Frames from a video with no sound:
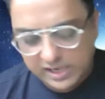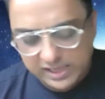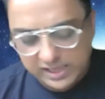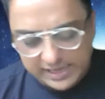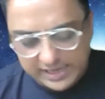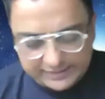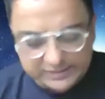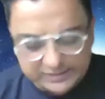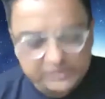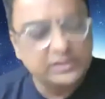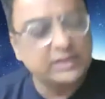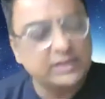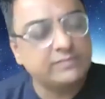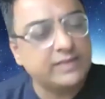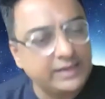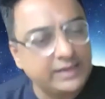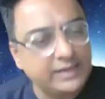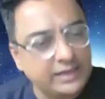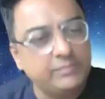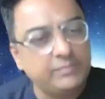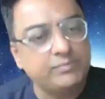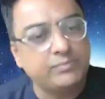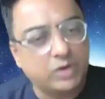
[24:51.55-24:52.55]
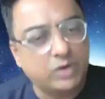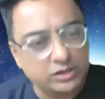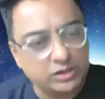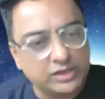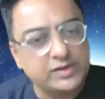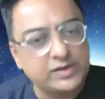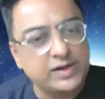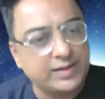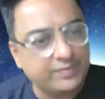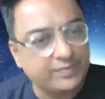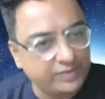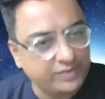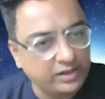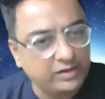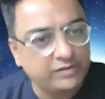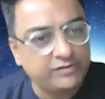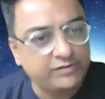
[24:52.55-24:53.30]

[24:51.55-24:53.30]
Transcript: and it's very important, I think,